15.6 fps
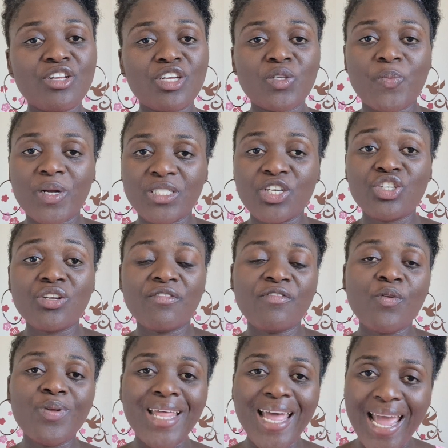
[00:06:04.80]
nurse practitioner
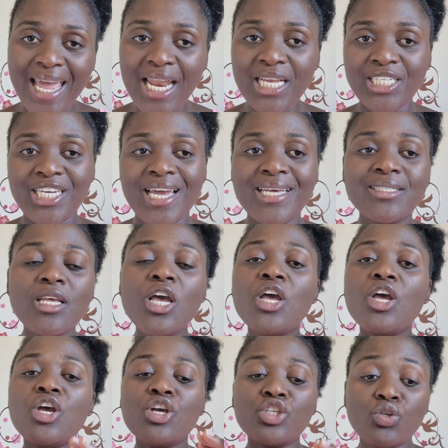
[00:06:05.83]
for the NHS."
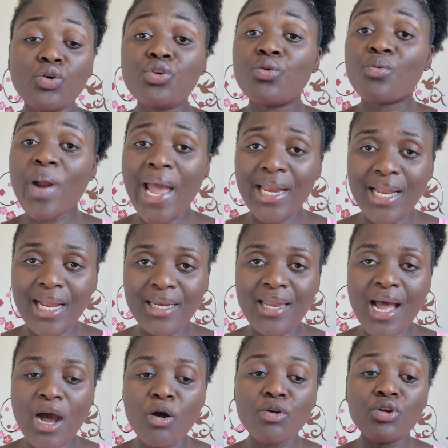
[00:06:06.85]
So you write that
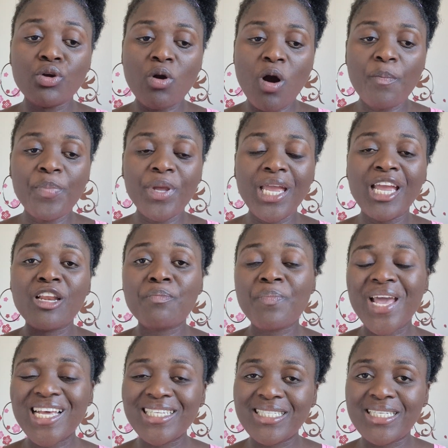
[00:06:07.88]
down, you copy it,
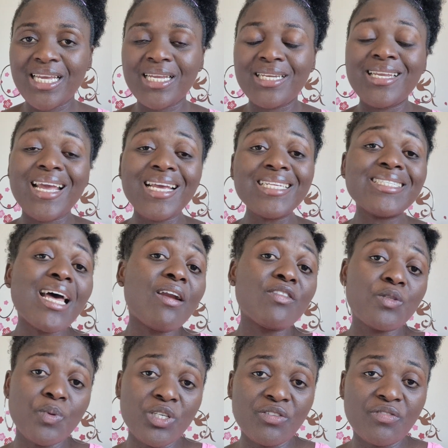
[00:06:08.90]
paste it inside of
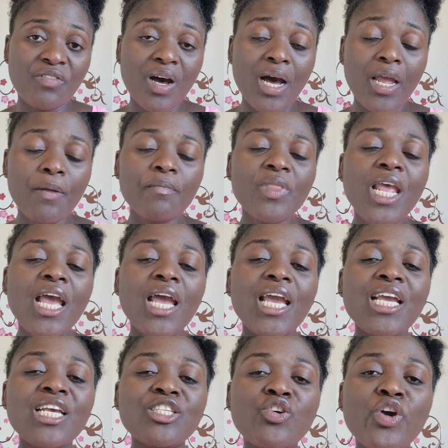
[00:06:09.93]
Speechify.
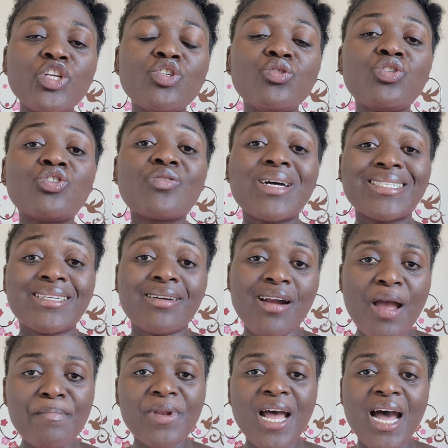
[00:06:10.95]
It's going to
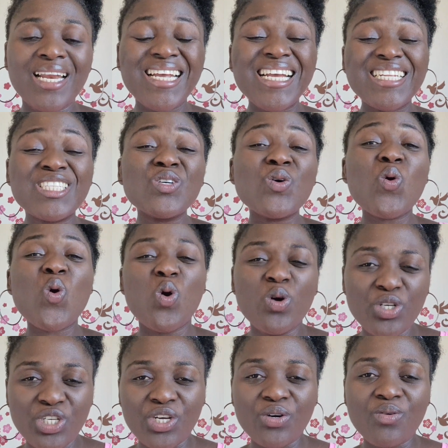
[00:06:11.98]
transcribe that into
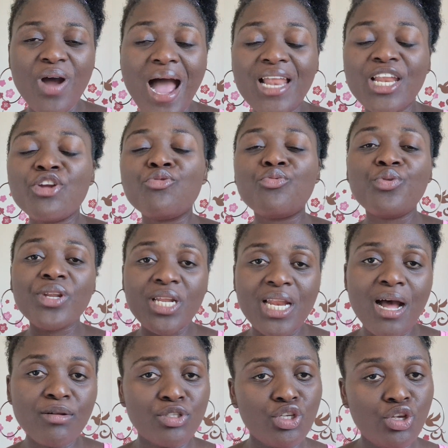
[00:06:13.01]
audio and then read it
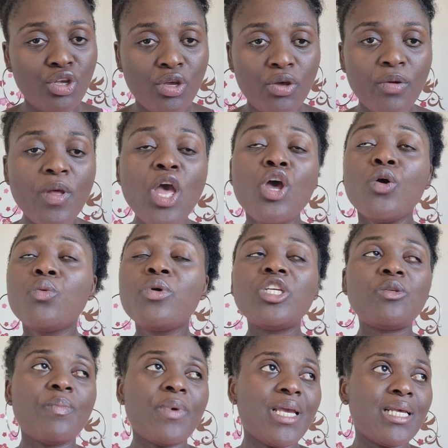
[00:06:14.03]
out to you,
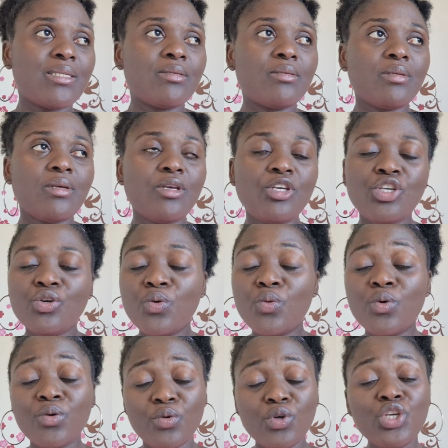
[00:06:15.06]
which means you
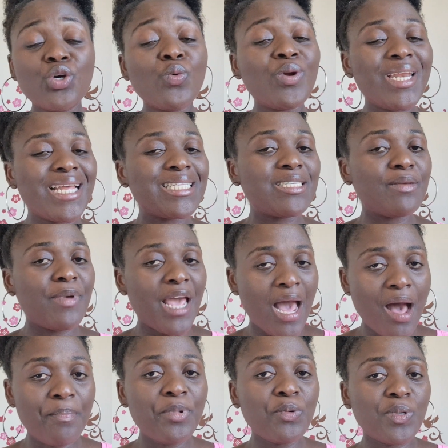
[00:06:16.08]
will need to be
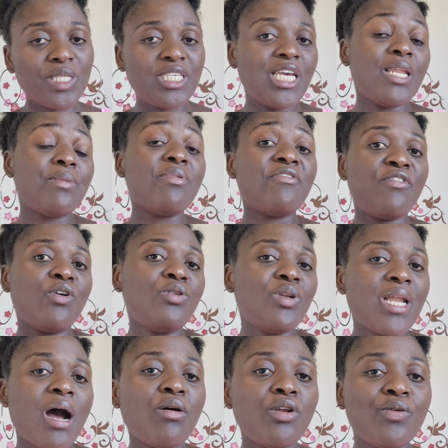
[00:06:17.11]
happy with it before you
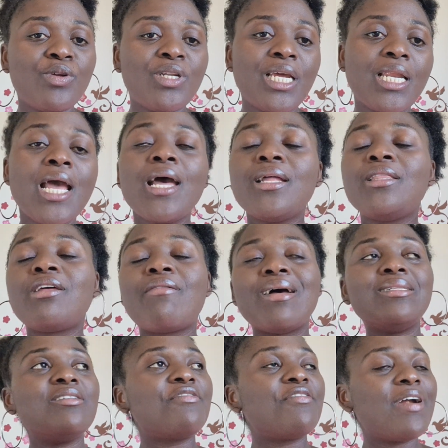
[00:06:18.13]
download it. There are
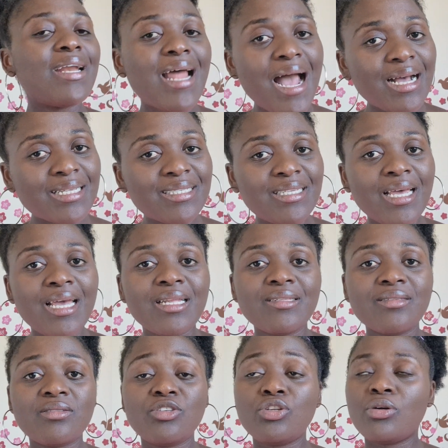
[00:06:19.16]
different
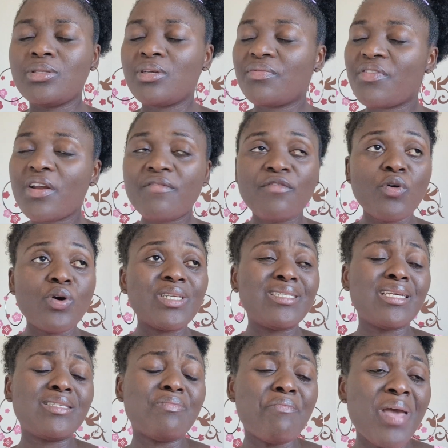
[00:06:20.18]
accents, you know, different
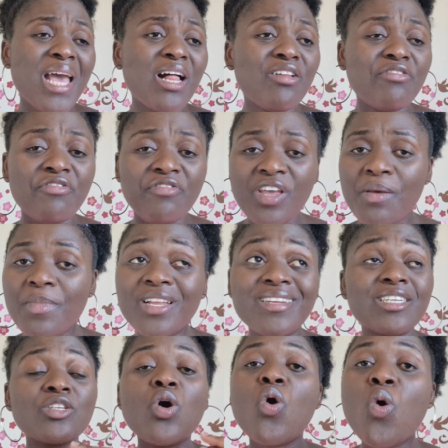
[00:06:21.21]
voices, male, female.
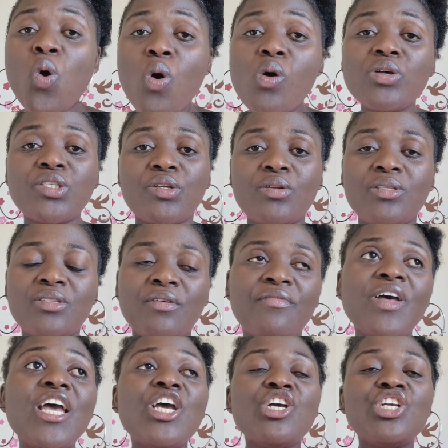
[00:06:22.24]
There's all sorts of
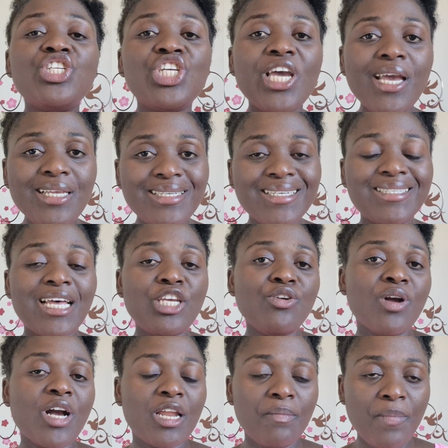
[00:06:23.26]
changes that you
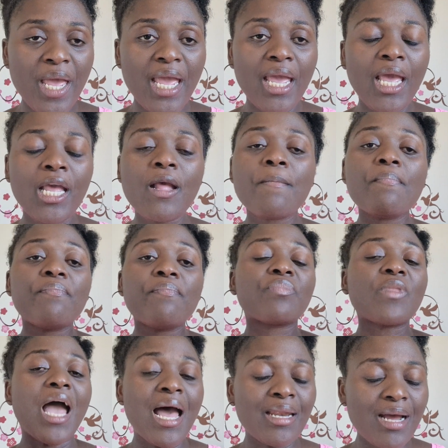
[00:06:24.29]
can make,
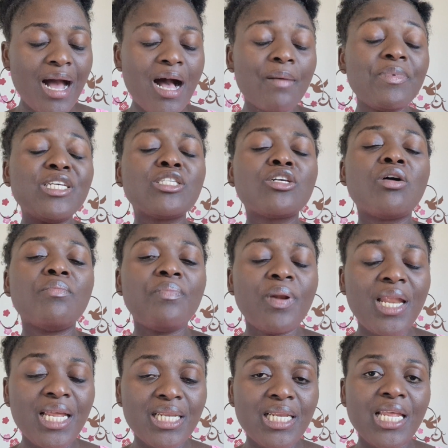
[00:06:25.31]
and the app is
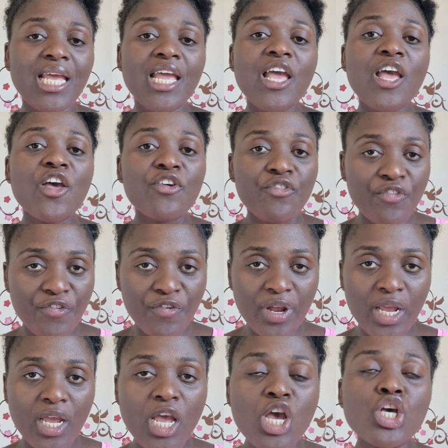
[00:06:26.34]
completely
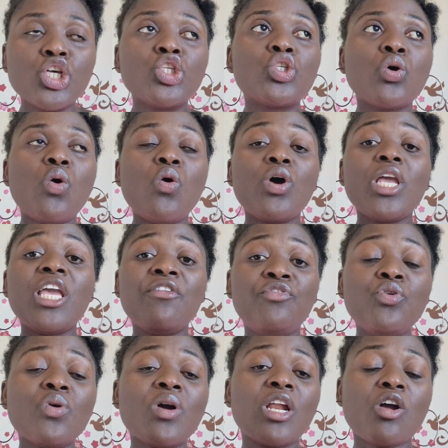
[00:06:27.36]
free. So if
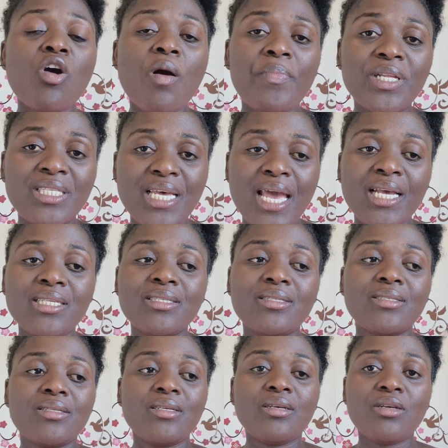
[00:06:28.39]
you can copy
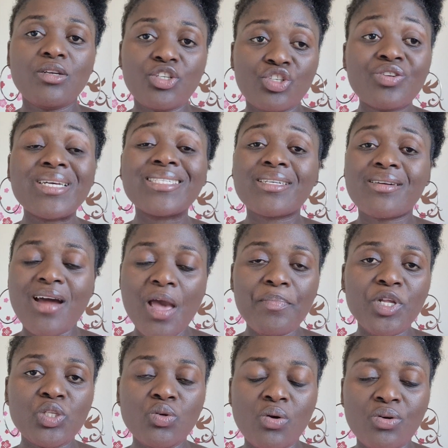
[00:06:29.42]
text, transcribe
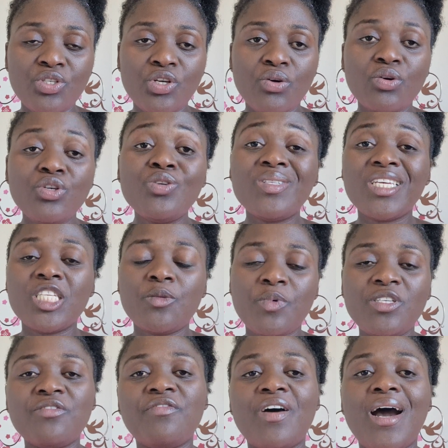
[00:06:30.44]
it to audio using
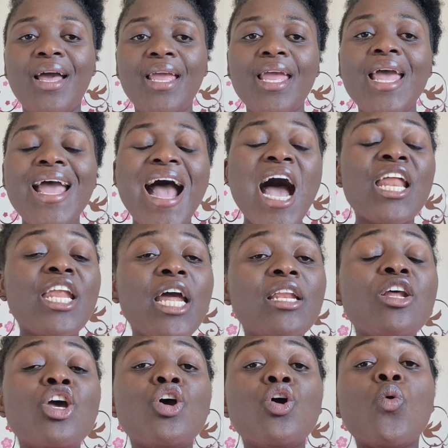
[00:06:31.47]
Speechify, and
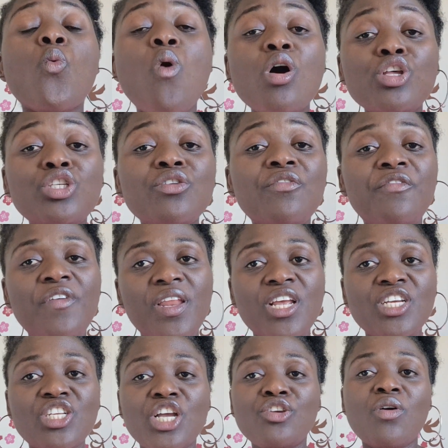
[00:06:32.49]
then once you're
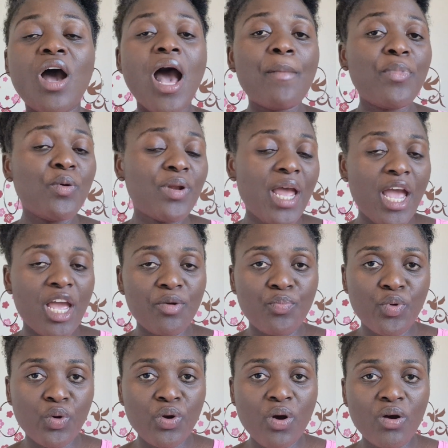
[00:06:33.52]
finished and you're happy with the end
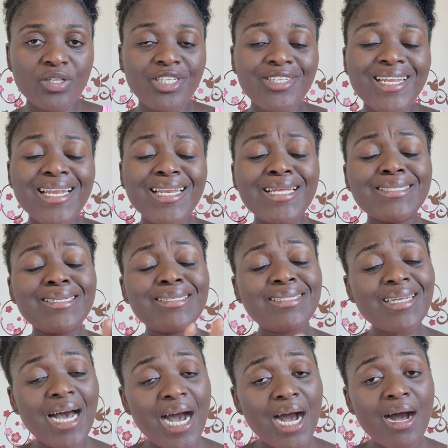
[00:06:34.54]
product, you then need to
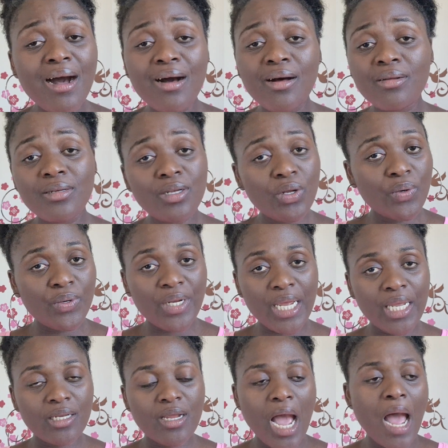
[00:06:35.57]
download
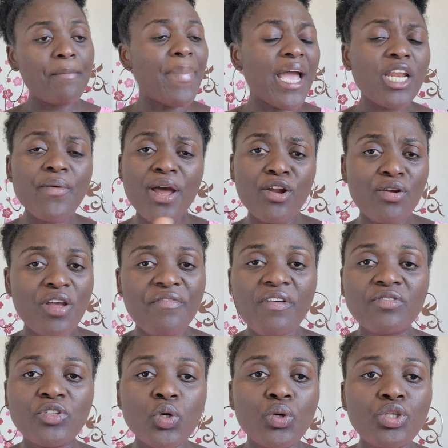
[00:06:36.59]
it. And by the way, I don't know if
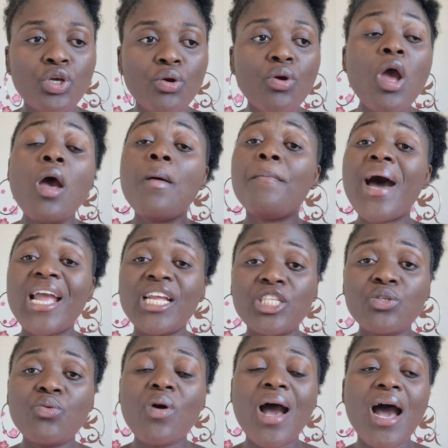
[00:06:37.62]
I've told you, but I
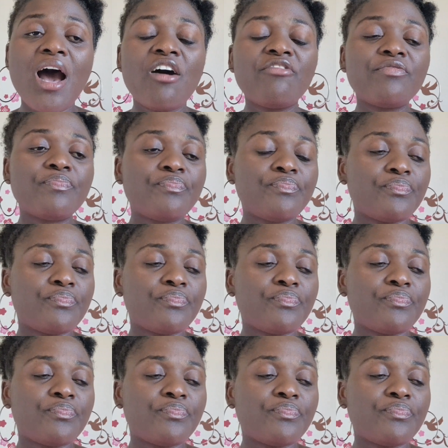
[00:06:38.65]
do have